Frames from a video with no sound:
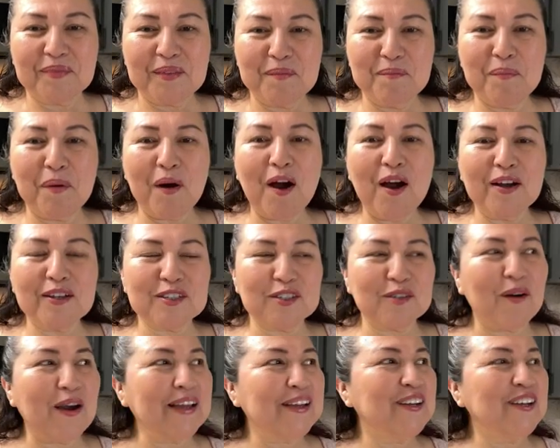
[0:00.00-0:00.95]
box,
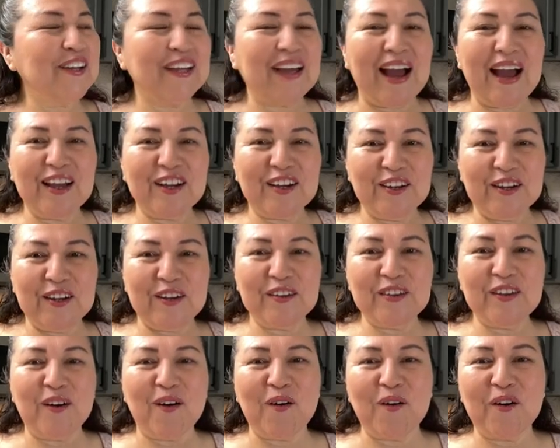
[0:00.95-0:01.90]
so I could
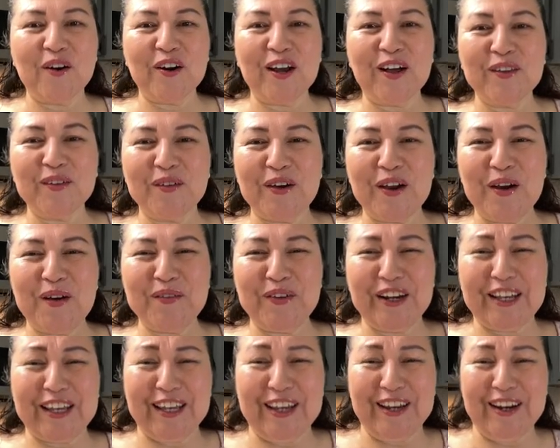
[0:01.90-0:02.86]
hear the horn all the way over
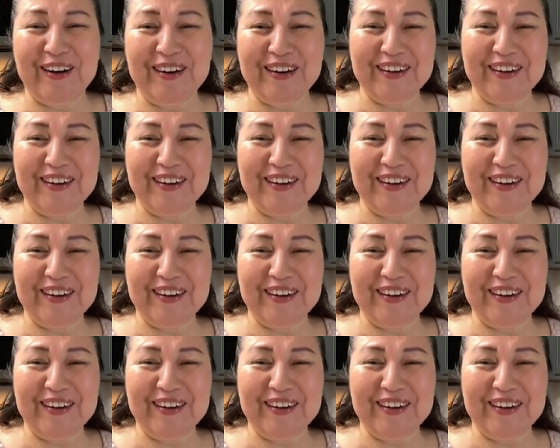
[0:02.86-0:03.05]
here.